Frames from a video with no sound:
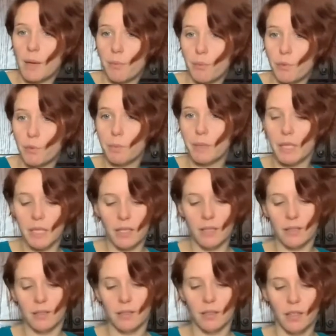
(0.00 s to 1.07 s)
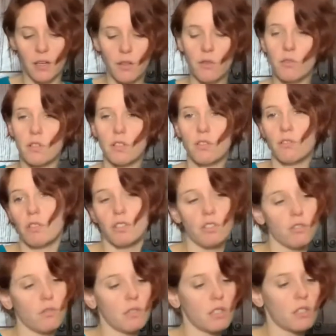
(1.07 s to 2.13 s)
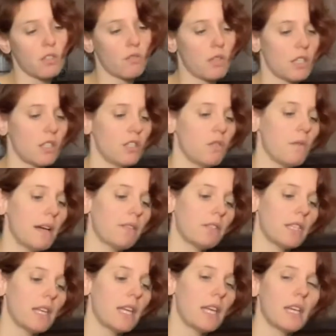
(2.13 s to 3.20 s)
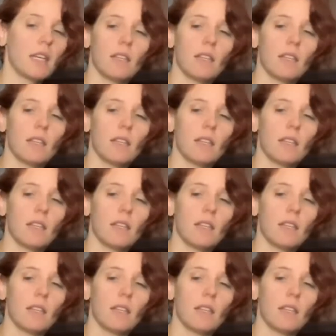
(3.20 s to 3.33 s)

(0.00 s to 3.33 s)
Ruby? Are those construction noises stressing you out today? Add